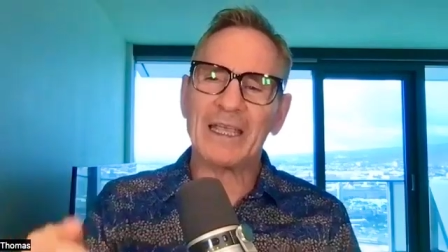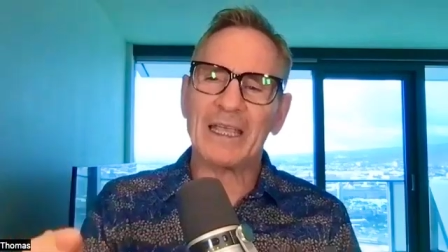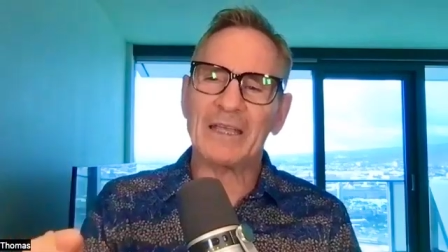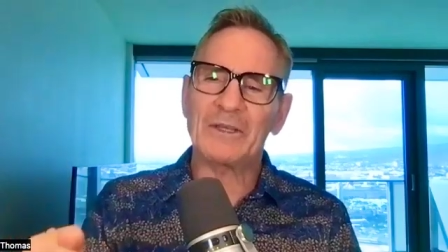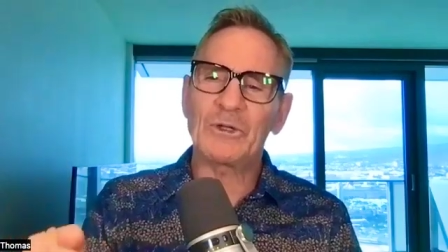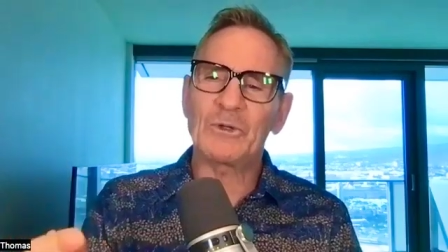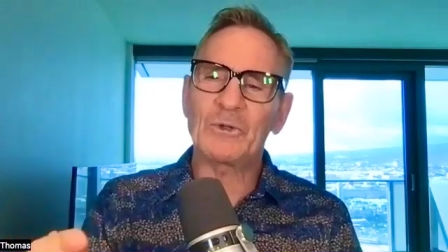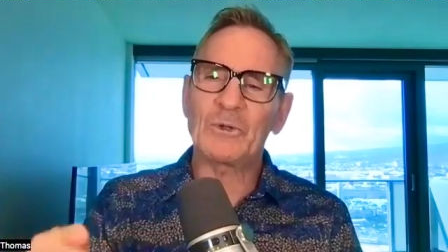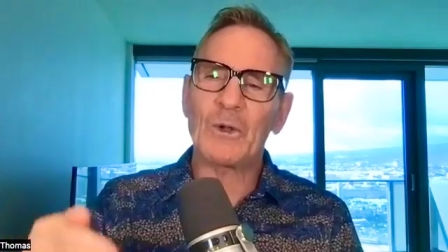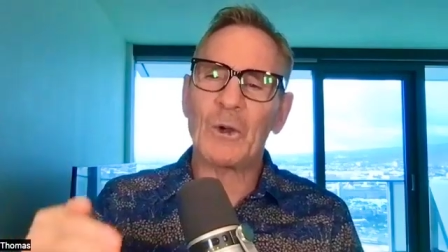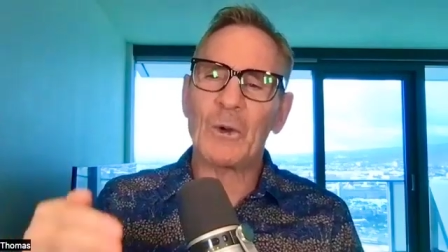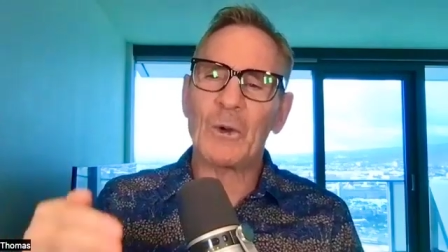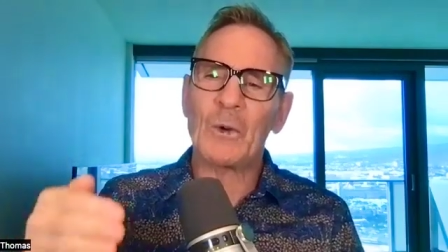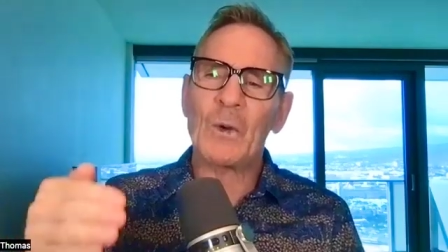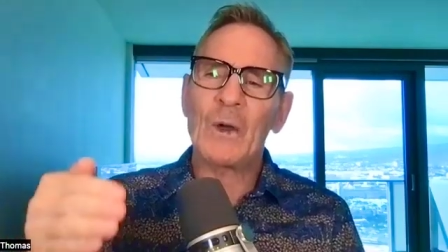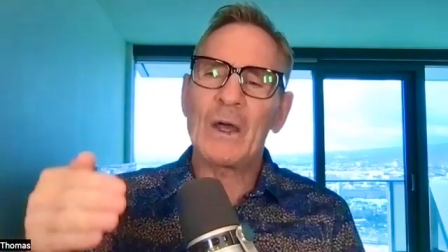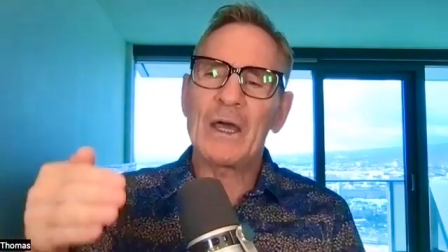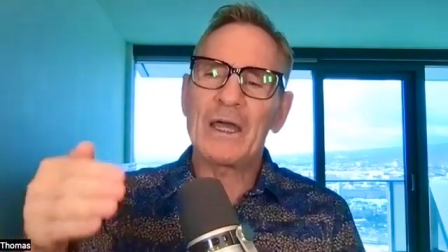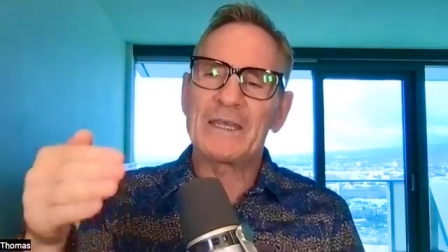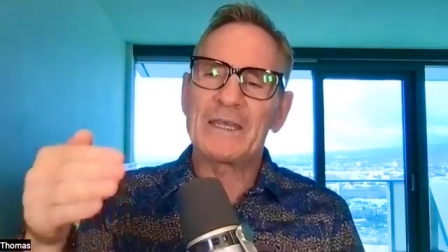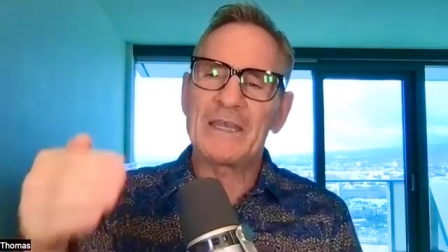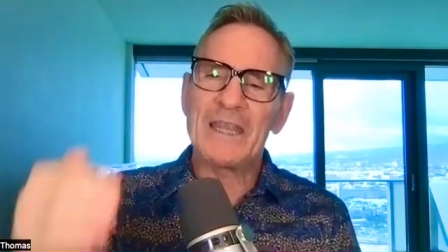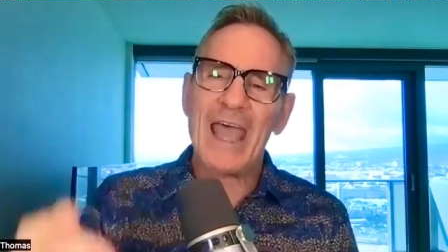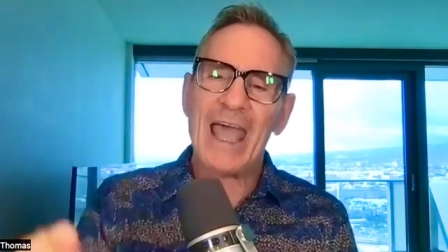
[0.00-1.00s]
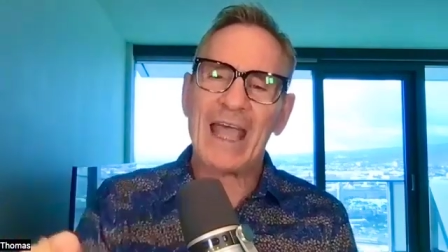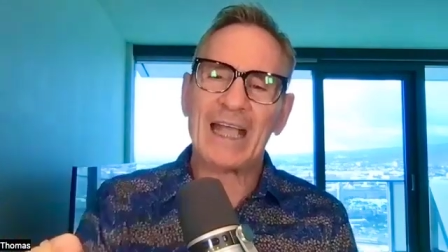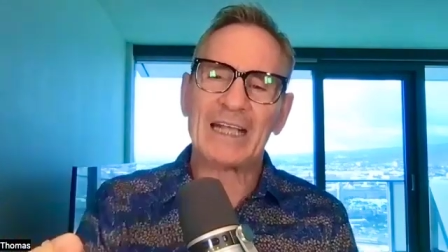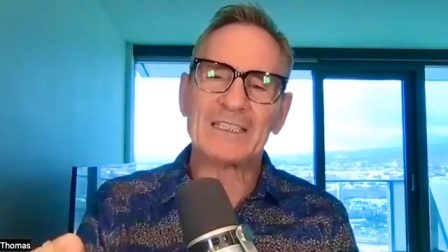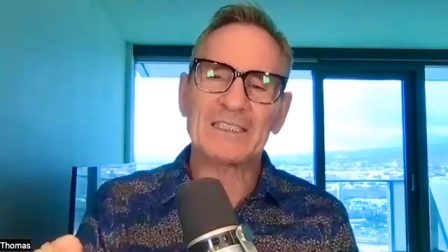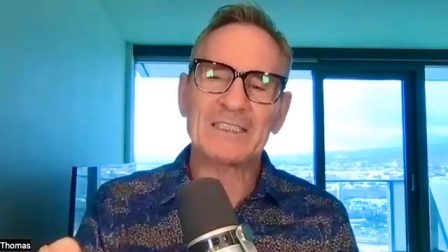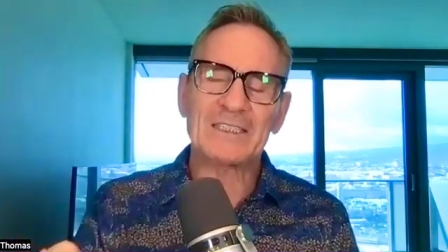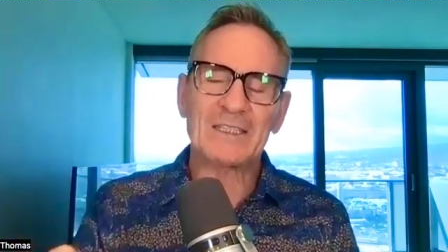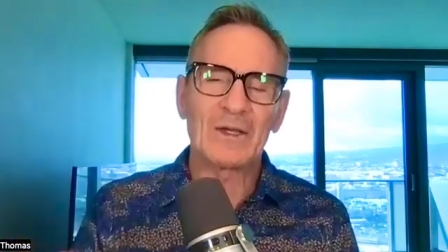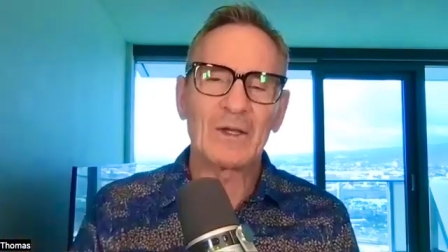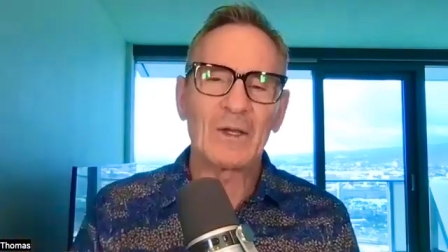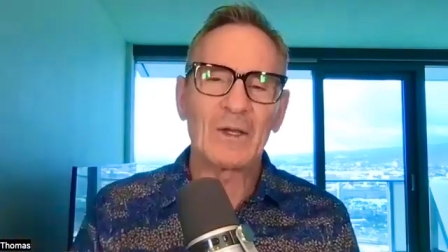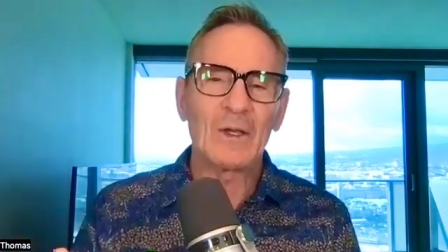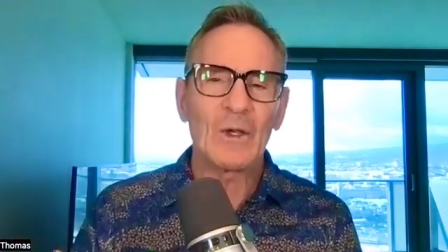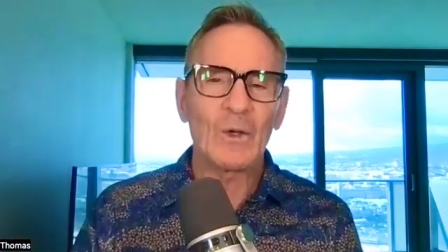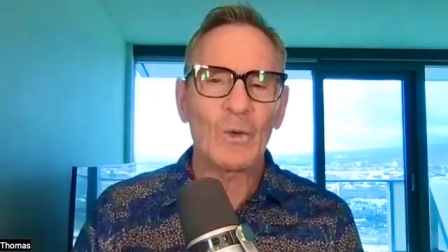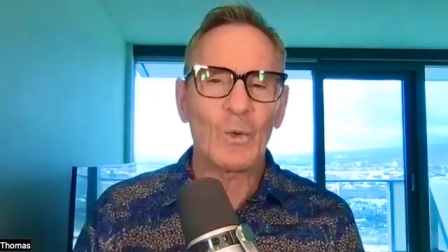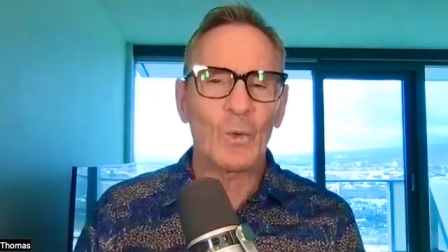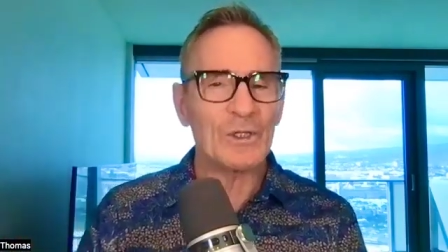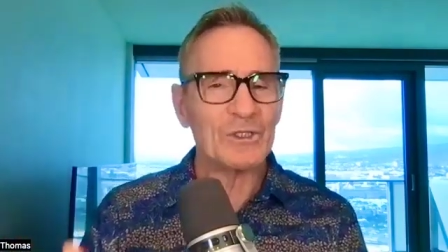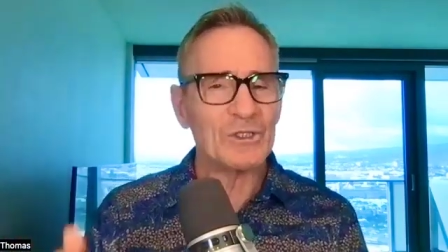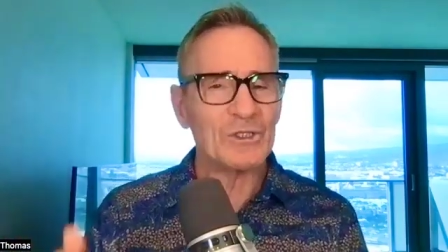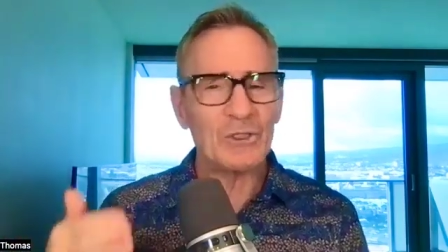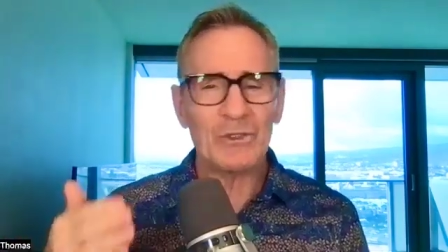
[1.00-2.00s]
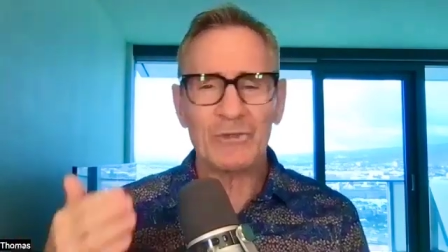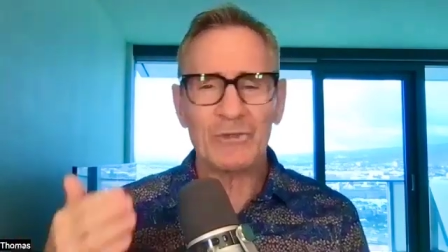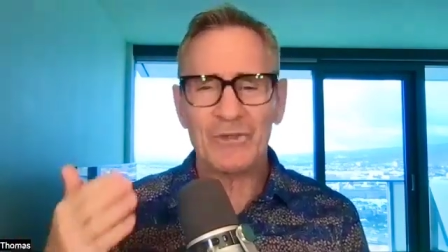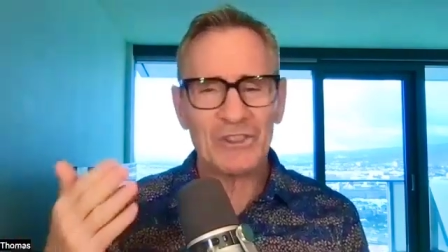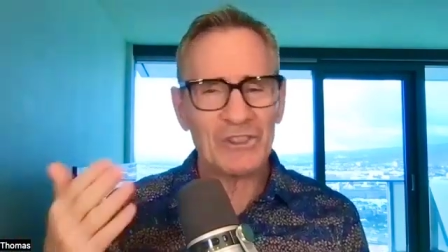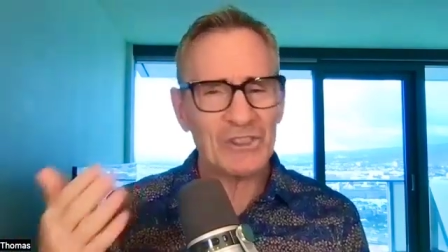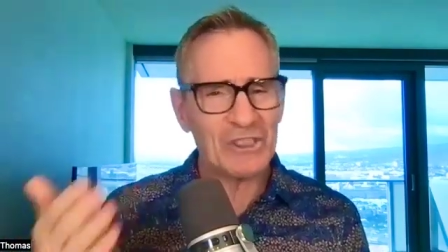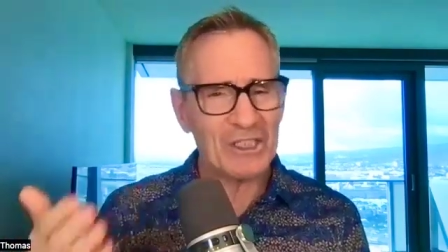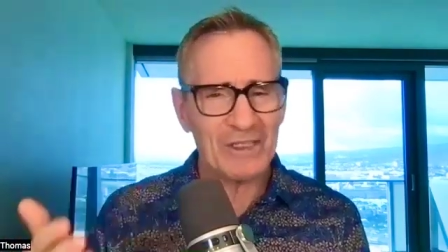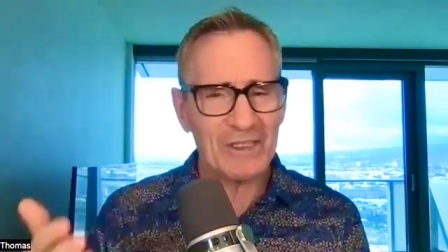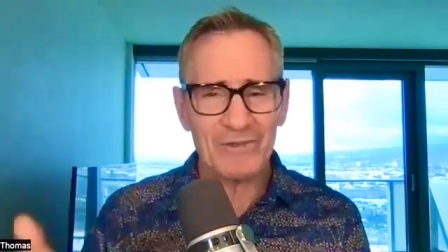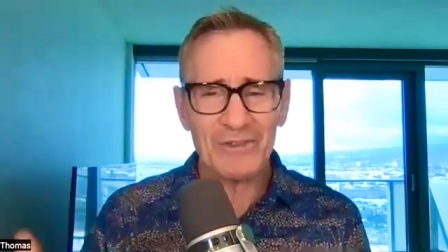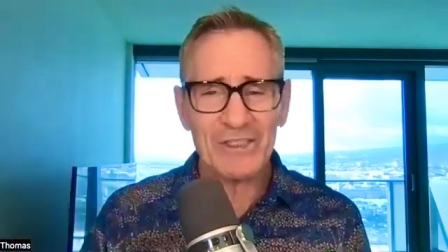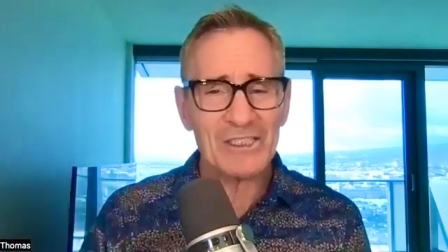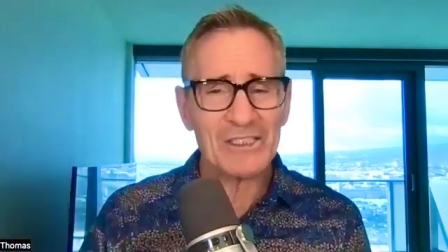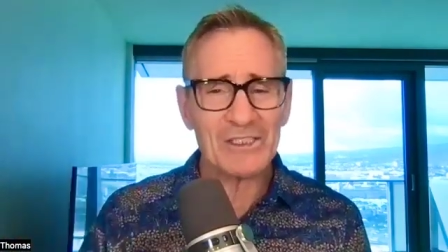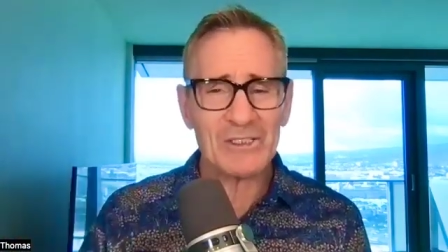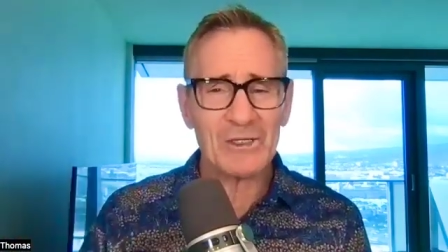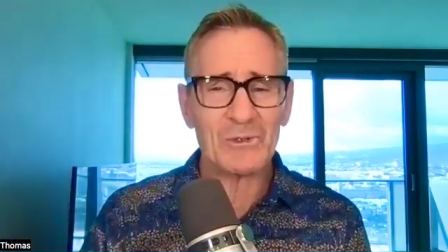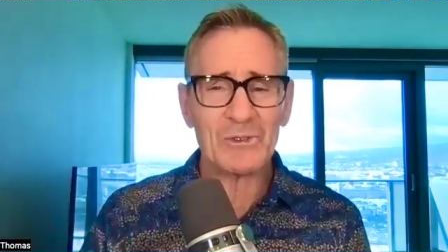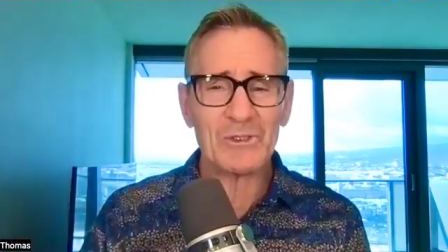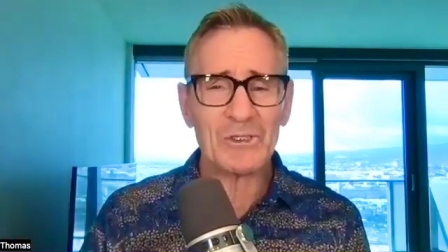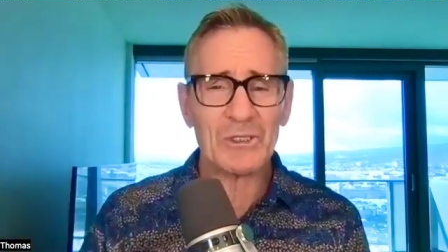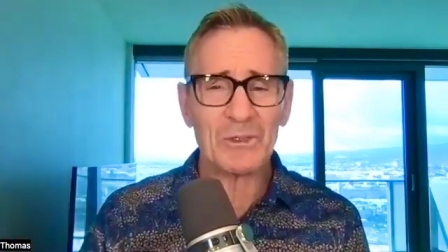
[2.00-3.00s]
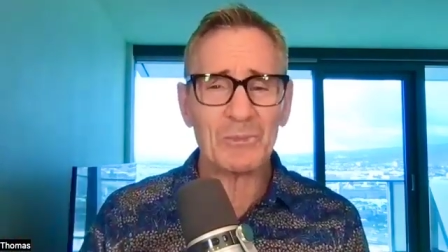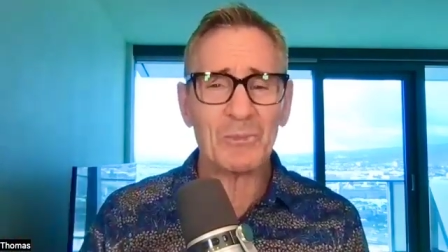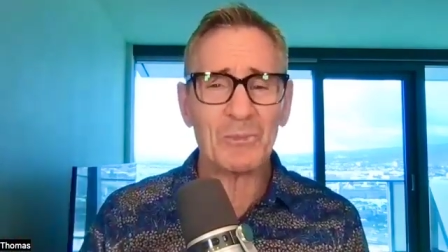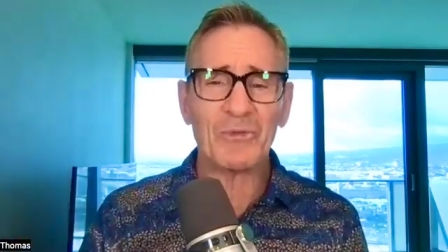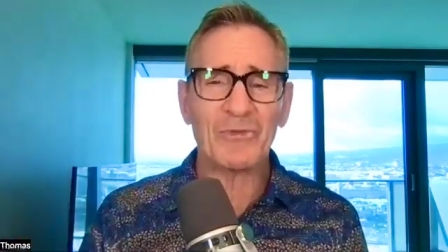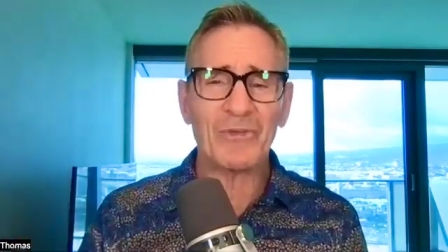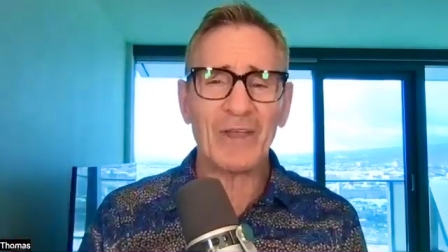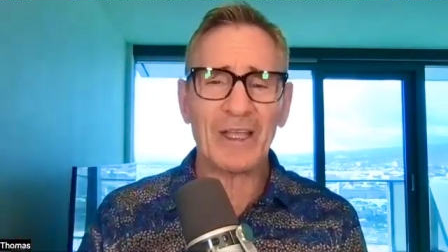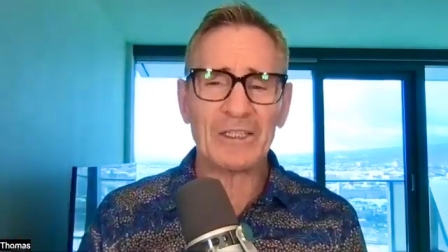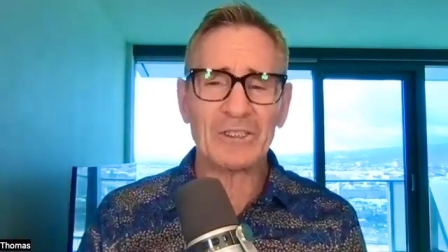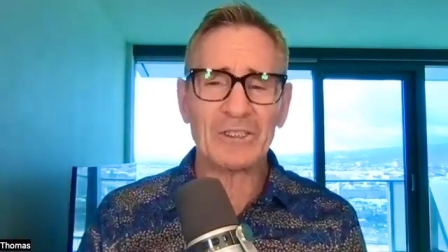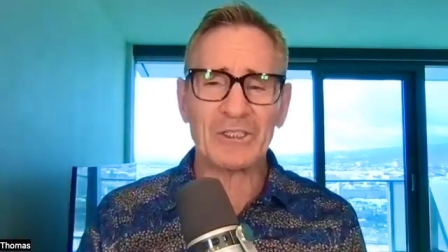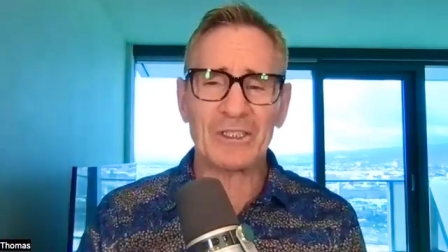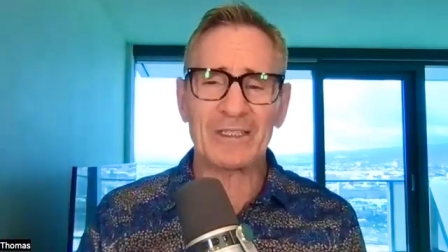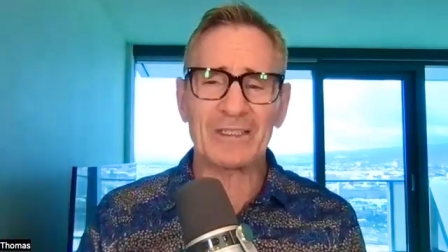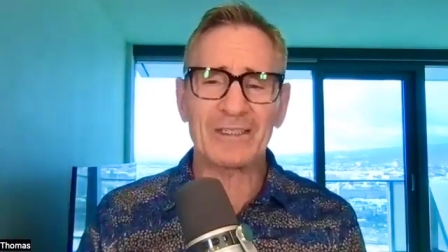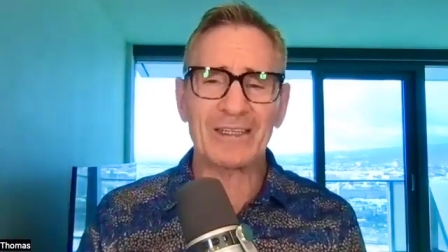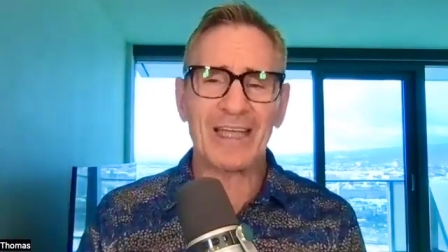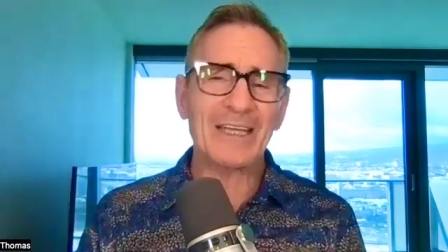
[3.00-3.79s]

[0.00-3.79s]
can you go next once you've achieved this notion of perfection?